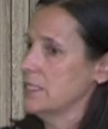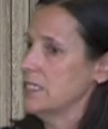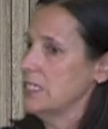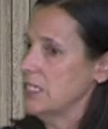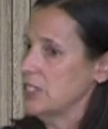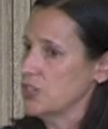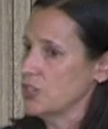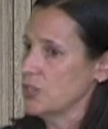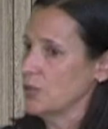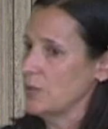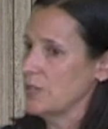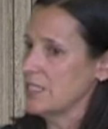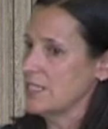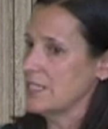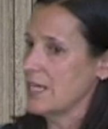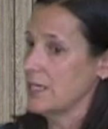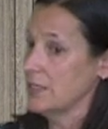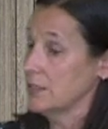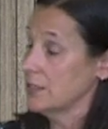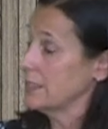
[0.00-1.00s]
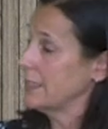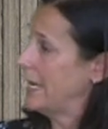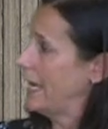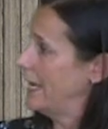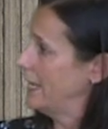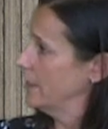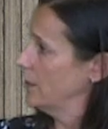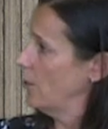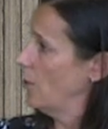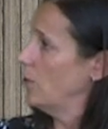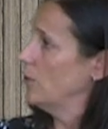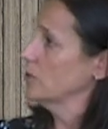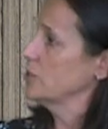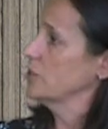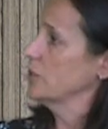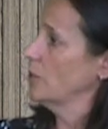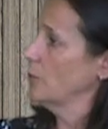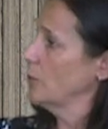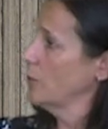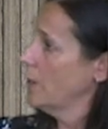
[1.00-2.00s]
tissue and cells can
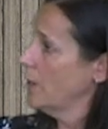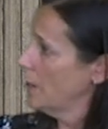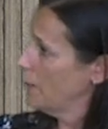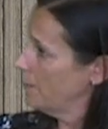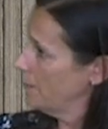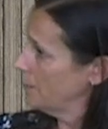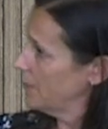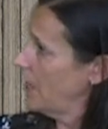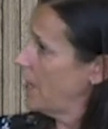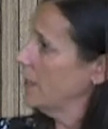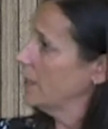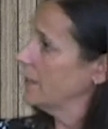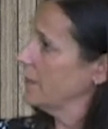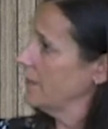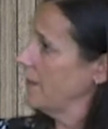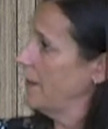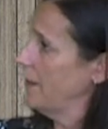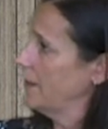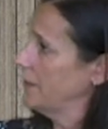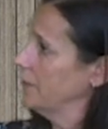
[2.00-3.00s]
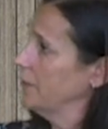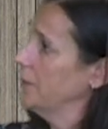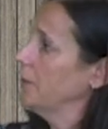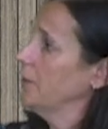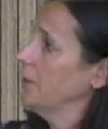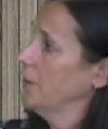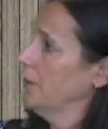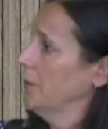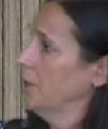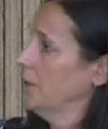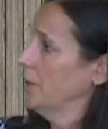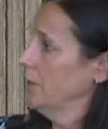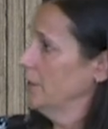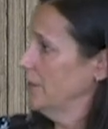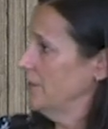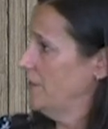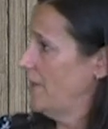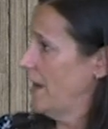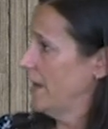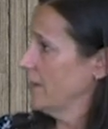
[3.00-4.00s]
also block that
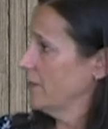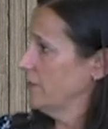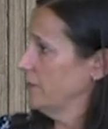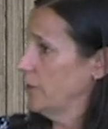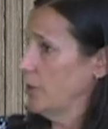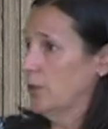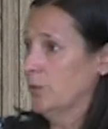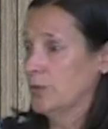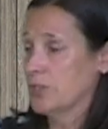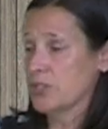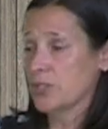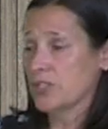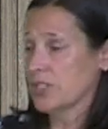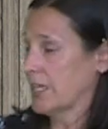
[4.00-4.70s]
lymphatic flow, which is,